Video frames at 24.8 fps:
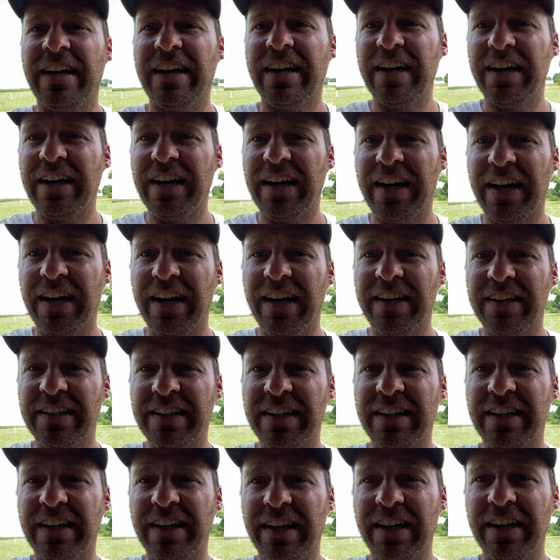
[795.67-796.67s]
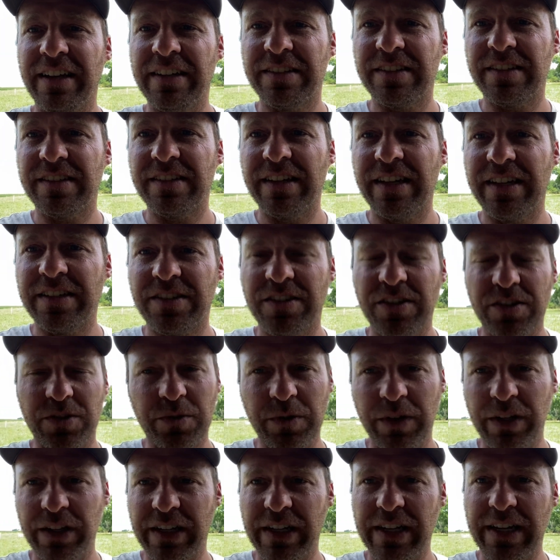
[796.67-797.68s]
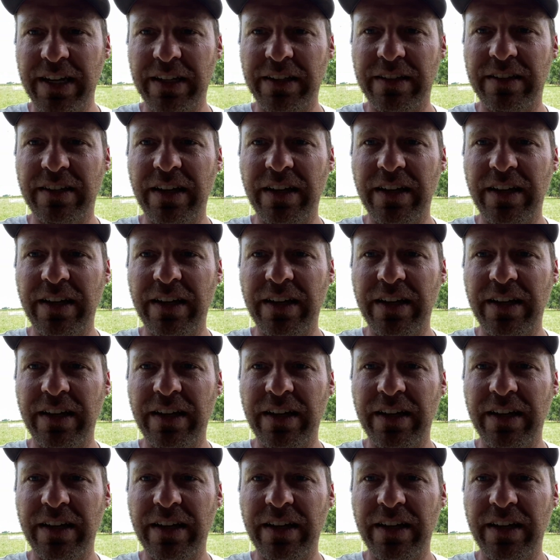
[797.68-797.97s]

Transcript: uh, it's it's just really neat.